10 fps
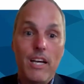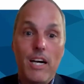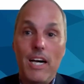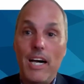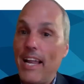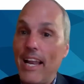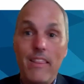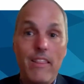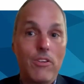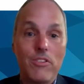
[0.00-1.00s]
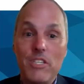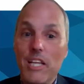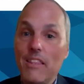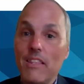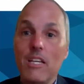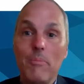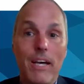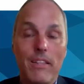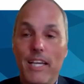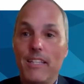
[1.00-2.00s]
There is nothing
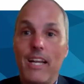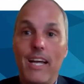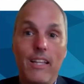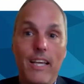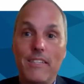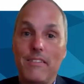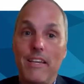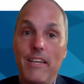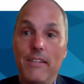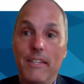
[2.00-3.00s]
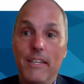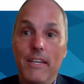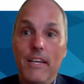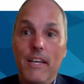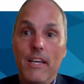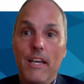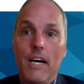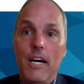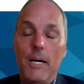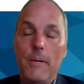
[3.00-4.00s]
about that I like saying.
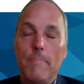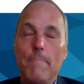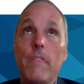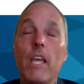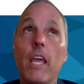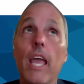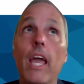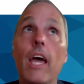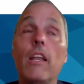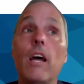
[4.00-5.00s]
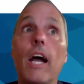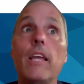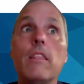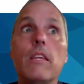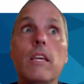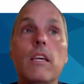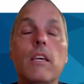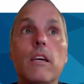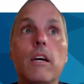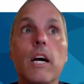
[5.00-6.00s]
And I
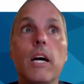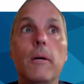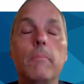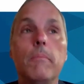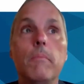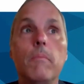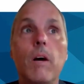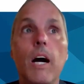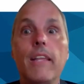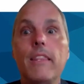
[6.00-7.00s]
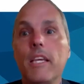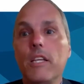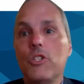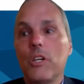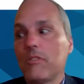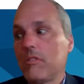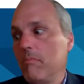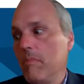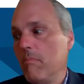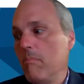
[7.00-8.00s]
think it just
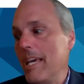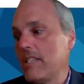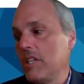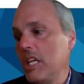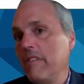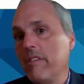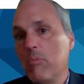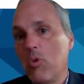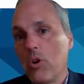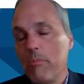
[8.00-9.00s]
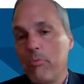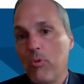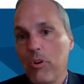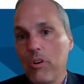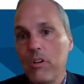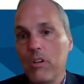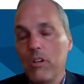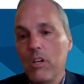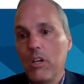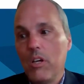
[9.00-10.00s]
makes it even more important
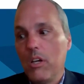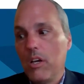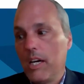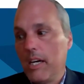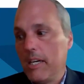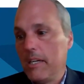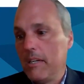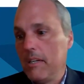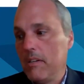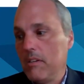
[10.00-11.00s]
for